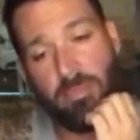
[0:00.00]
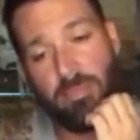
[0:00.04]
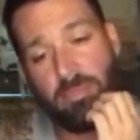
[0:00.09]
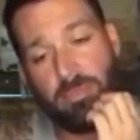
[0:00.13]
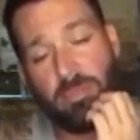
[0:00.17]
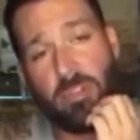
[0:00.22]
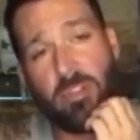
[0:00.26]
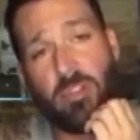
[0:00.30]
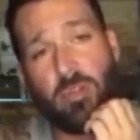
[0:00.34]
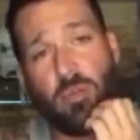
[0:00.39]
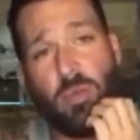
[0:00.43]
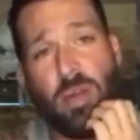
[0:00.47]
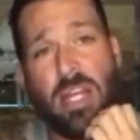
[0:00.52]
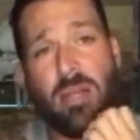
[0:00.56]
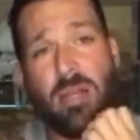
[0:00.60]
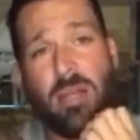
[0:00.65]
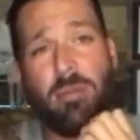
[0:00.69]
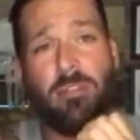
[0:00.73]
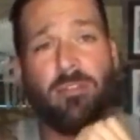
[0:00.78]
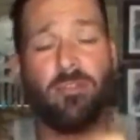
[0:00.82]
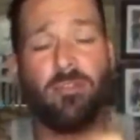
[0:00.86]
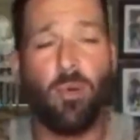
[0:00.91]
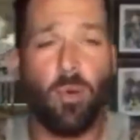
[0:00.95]
The week
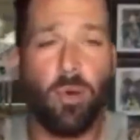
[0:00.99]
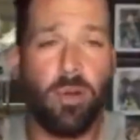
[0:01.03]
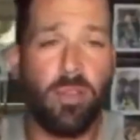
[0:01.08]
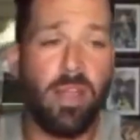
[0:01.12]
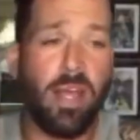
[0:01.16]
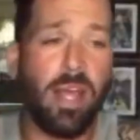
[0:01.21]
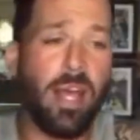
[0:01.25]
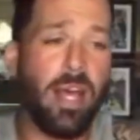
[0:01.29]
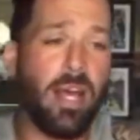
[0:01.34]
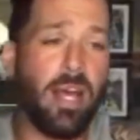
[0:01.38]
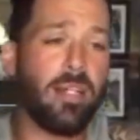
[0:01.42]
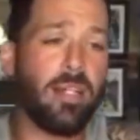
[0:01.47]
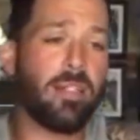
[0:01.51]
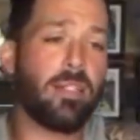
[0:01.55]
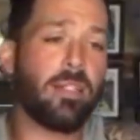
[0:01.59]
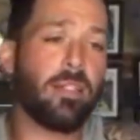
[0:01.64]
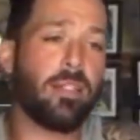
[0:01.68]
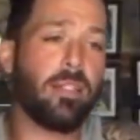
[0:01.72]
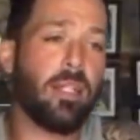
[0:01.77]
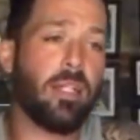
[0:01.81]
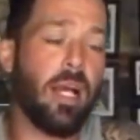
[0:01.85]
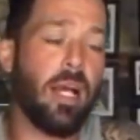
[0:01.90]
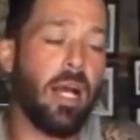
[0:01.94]
before
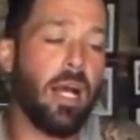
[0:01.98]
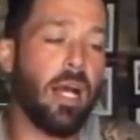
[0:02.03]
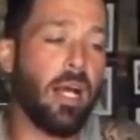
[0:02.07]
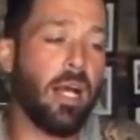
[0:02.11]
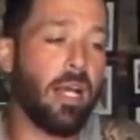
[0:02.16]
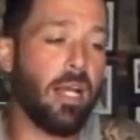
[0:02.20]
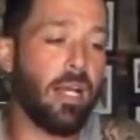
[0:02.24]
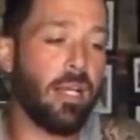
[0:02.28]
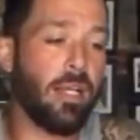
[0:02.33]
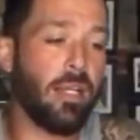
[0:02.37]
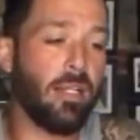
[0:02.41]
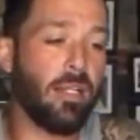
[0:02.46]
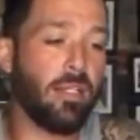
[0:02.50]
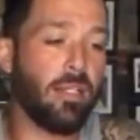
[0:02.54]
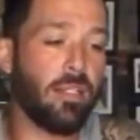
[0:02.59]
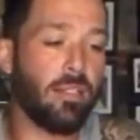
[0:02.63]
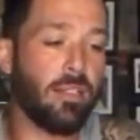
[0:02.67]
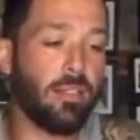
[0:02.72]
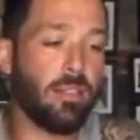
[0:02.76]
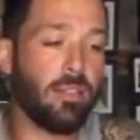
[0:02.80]
that, I